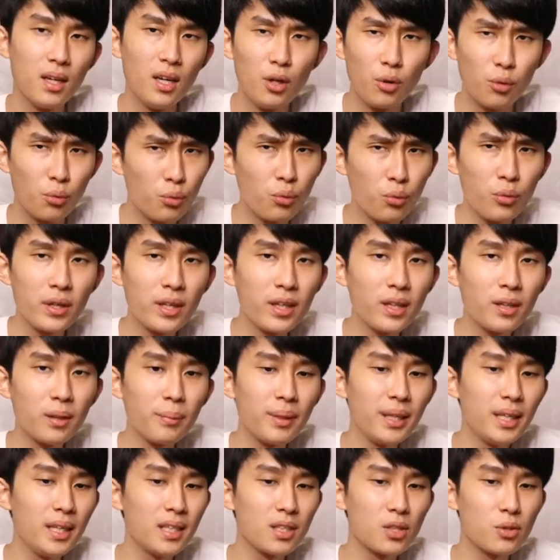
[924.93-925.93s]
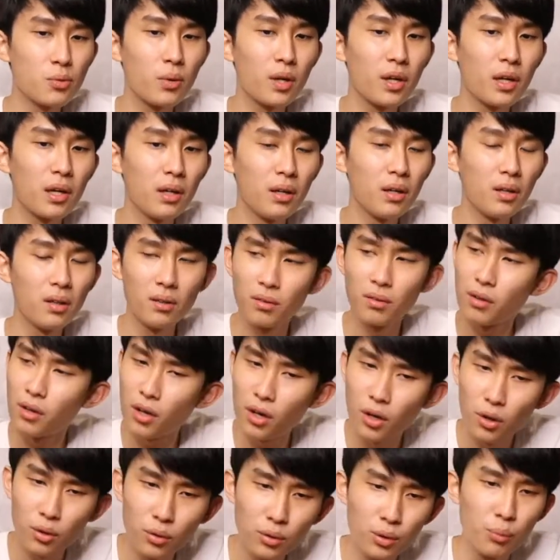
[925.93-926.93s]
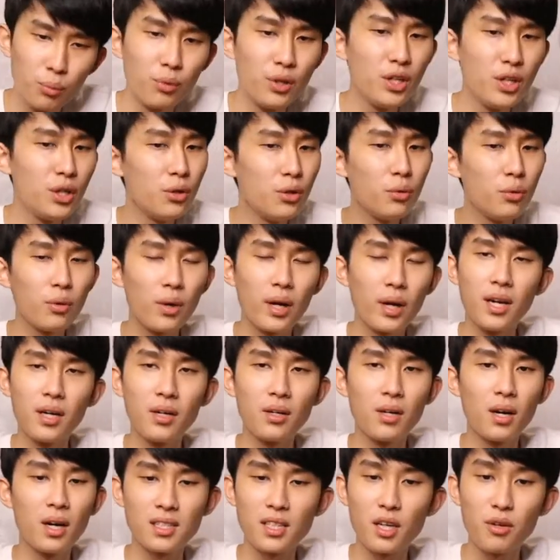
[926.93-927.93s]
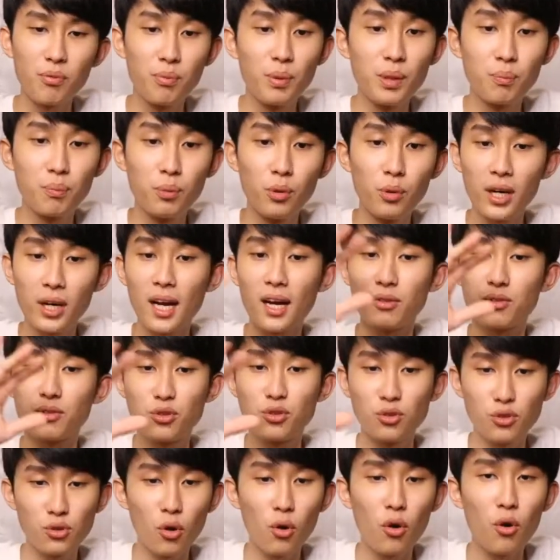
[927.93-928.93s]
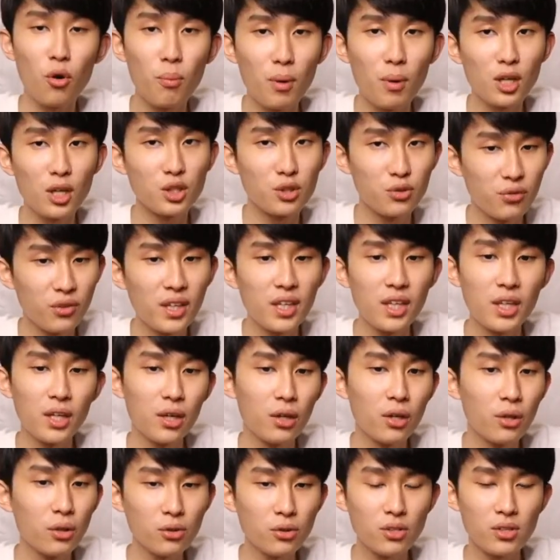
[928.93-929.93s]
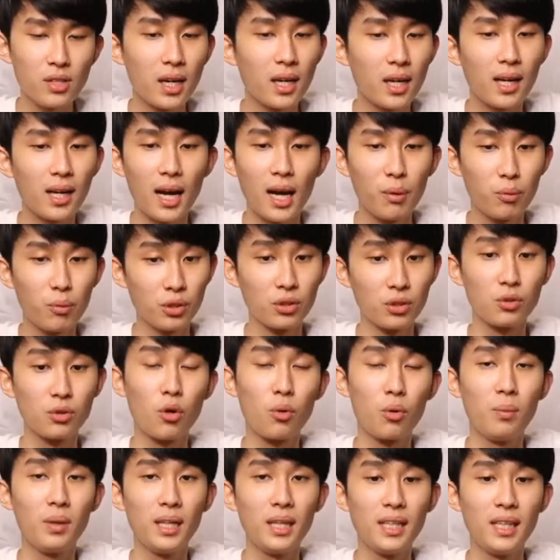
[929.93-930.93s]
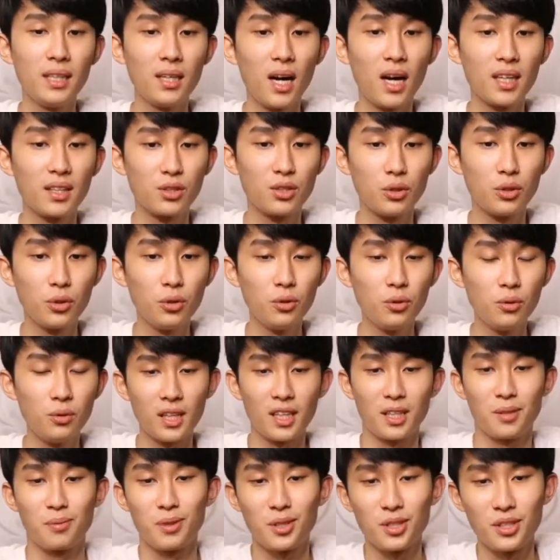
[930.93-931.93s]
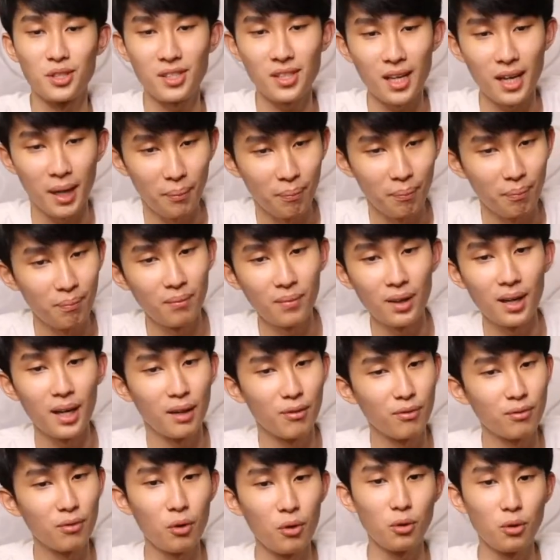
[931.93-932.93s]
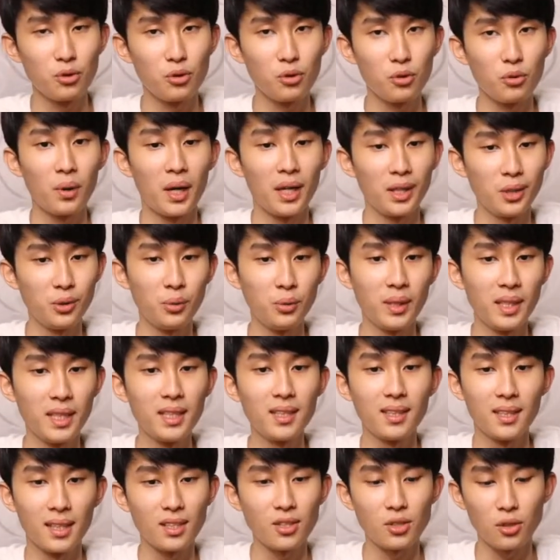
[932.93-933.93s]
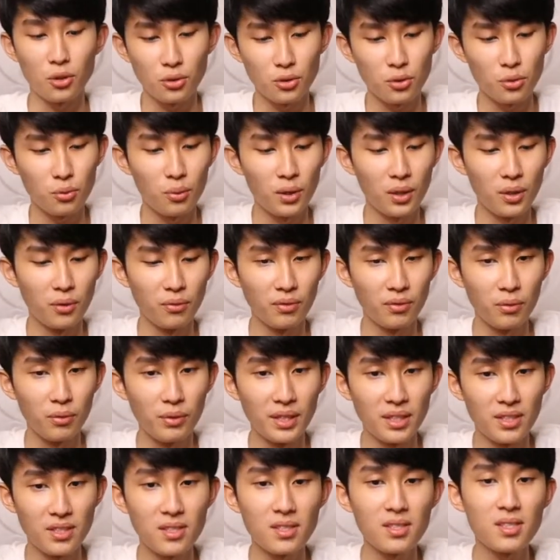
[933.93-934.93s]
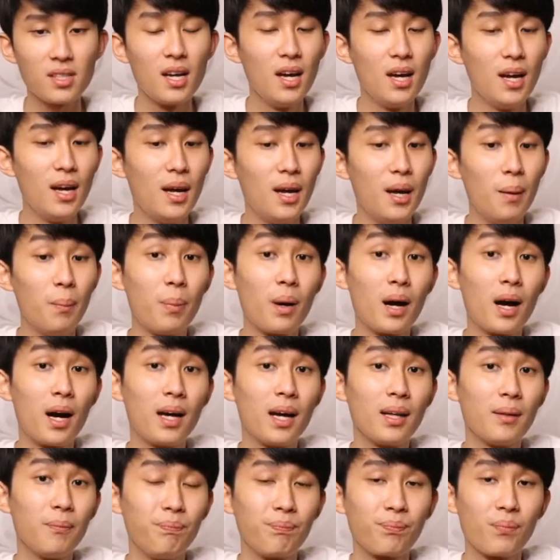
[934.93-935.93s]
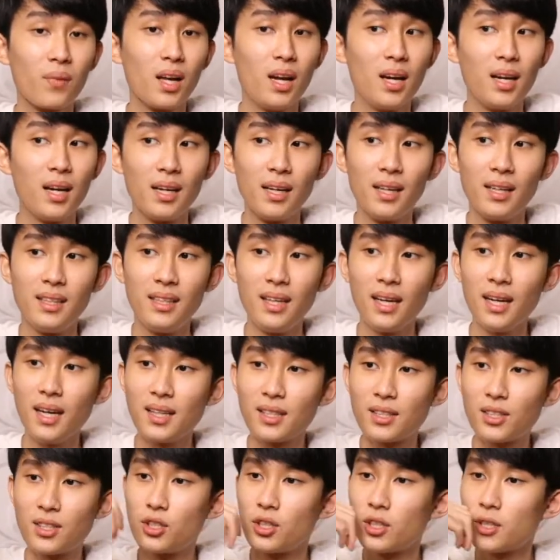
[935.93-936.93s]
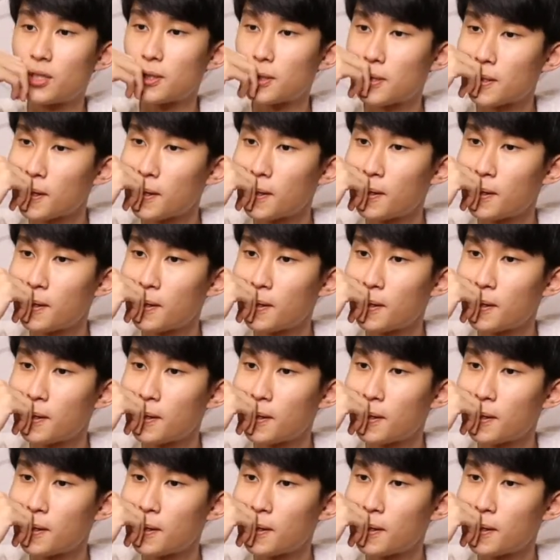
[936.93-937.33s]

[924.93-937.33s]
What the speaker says: Realme as well, you know, the new AirDots. I've been putting out so much videos that I would normally not do. That's because I've also graduated. That's also one of the reasons. But yeah, it's just